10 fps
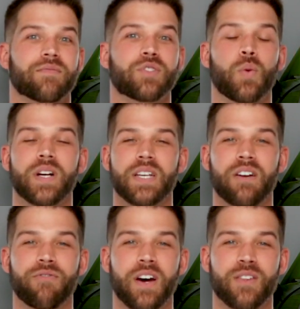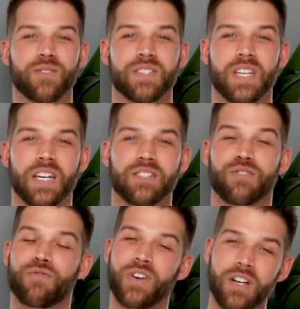to identify those things,
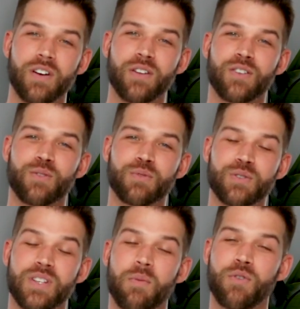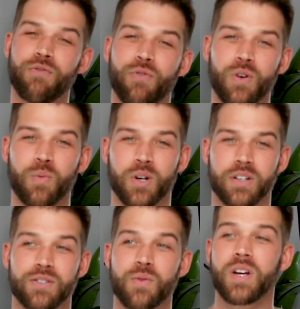figure out their roots, and move
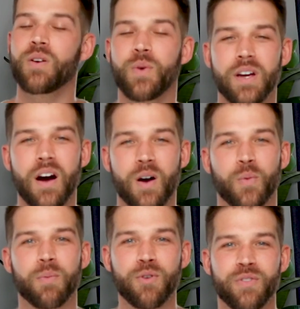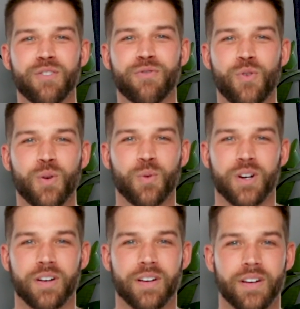forward. So here we are, we're moving
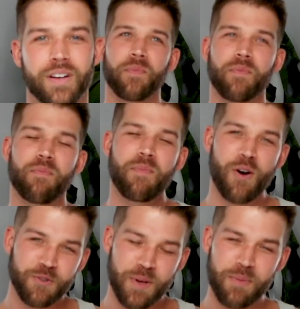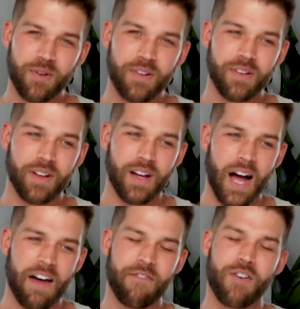forward. Most people,
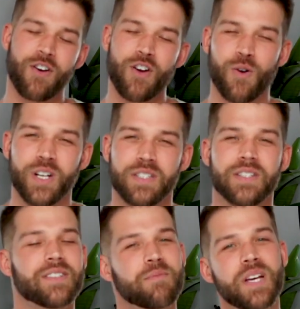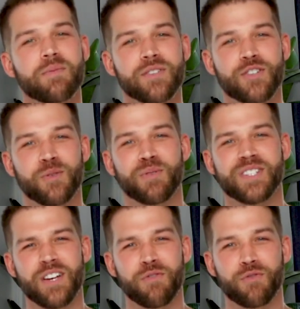I've noticed, sometimes interpret
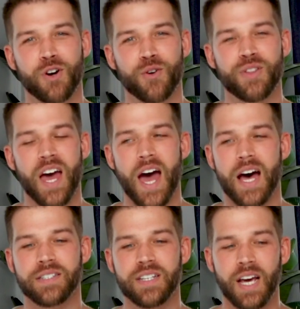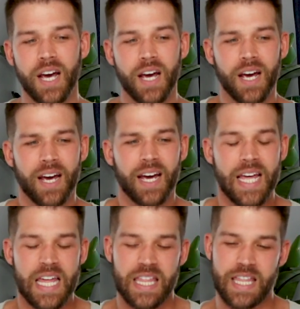self-growth as
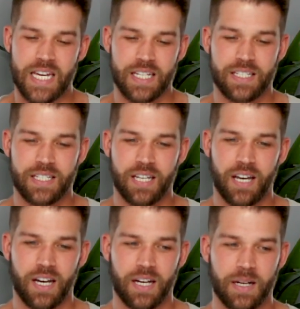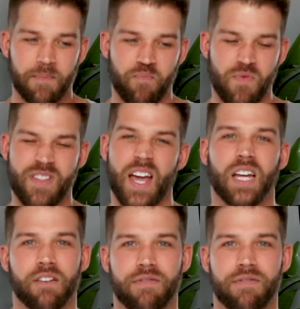this negative